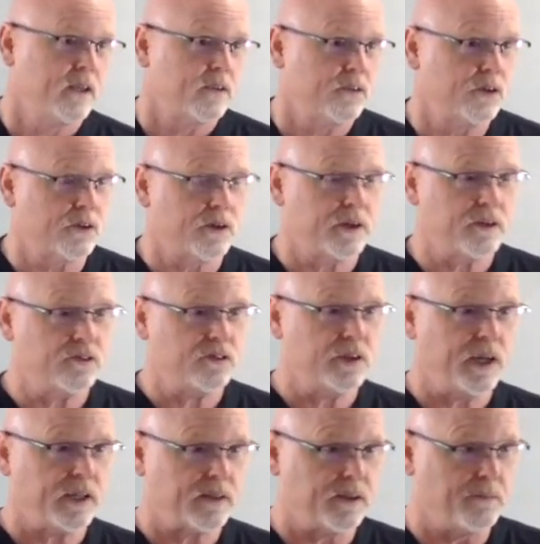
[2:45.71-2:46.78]
You're going to
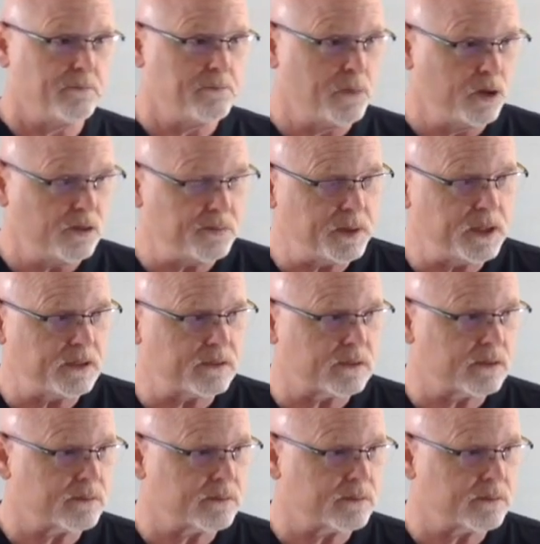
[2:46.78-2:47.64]
check the movement.